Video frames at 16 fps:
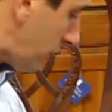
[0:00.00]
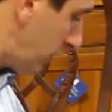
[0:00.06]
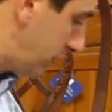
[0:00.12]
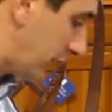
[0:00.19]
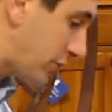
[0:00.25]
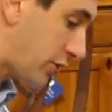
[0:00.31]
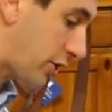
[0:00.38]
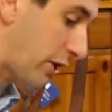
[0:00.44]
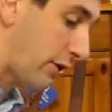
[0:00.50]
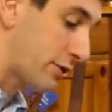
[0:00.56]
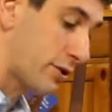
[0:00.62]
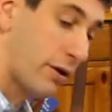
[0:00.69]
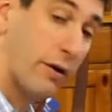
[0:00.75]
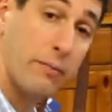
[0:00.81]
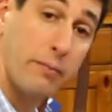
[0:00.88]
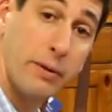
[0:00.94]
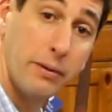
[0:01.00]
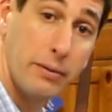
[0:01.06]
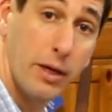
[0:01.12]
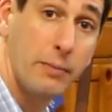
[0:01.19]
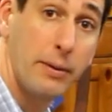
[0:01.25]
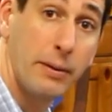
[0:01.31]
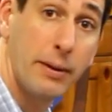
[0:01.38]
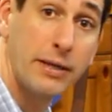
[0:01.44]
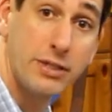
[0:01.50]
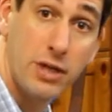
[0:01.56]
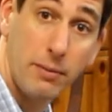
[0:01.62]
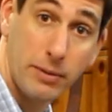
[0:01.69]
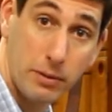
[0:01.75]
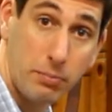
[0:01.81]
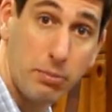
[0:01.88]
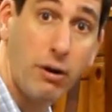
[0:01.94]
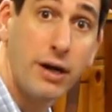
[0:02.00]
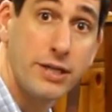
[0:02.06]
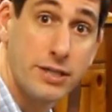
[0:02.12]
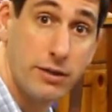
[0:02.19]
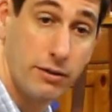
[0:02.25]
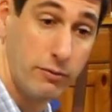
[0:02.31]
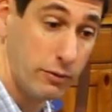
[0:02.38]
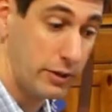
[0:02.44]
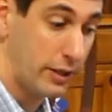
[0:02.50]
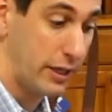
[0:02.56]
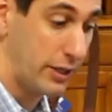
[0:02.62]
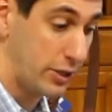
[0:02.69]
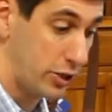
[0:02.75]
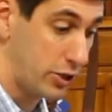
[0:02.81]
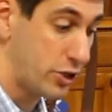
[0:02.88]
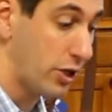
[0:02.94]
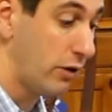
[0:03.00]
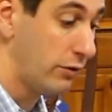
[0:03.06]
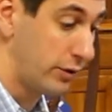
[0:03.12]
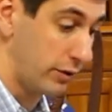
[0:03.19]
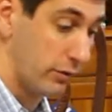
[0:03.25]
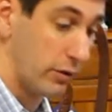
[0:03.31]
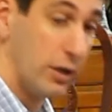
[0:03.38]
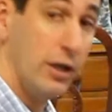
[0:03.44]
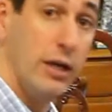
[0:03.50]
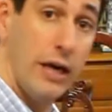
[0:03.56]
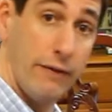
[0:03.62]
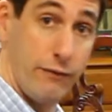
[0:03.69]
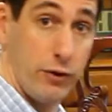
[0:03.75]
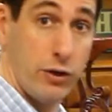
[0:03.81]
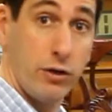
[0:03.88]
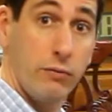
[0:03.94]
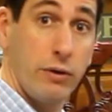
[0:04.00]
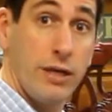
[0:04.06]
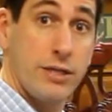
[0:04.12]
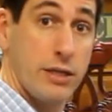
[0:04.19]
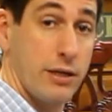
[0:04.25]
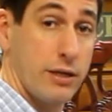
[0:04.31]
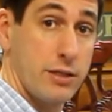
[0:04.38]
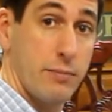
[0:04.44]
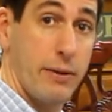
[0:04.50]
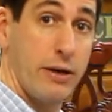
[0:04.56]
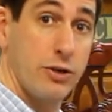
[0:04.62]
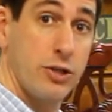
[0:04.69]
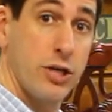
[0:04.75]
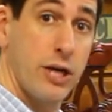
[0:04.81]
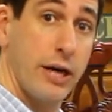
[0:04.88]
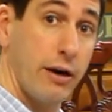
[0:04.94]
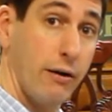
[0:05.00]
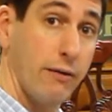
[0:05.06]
this chair is going to be about double the price of the one that I just showed you, and for good reason. It's a better chair.